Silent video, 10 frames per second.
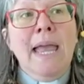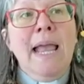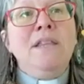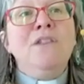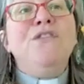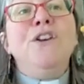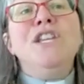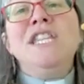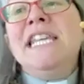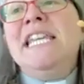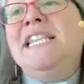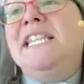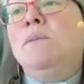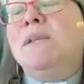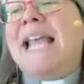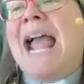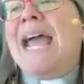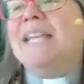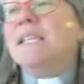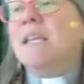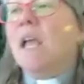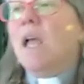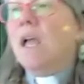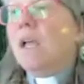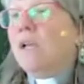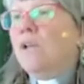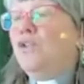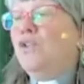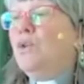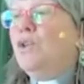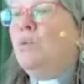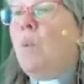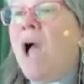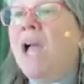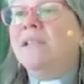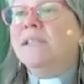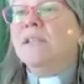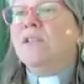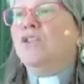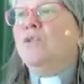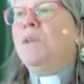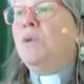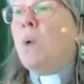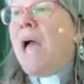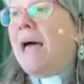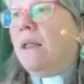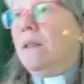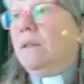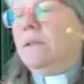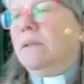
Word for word: And the first thing he did was ask, Do you want to be well?